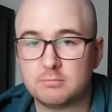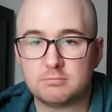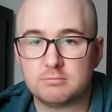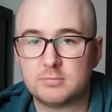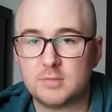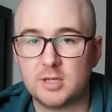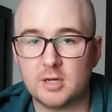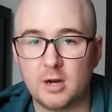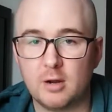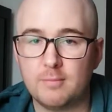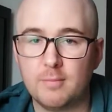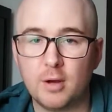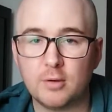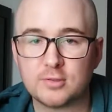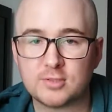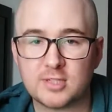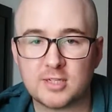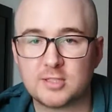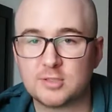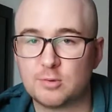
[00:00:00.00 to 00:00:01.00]
you know, most
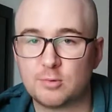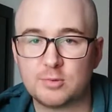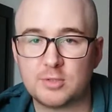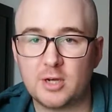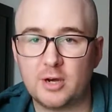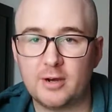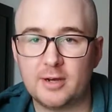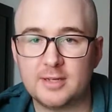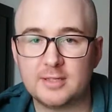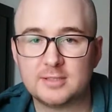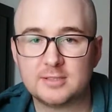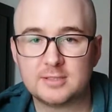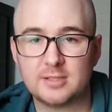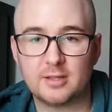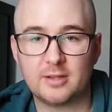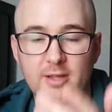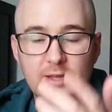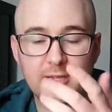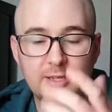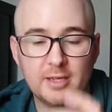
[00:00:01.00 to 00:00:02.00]
things will die. So
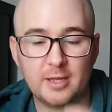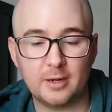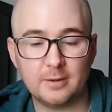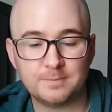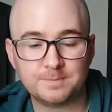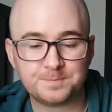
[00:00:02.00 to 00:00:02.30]
there you go.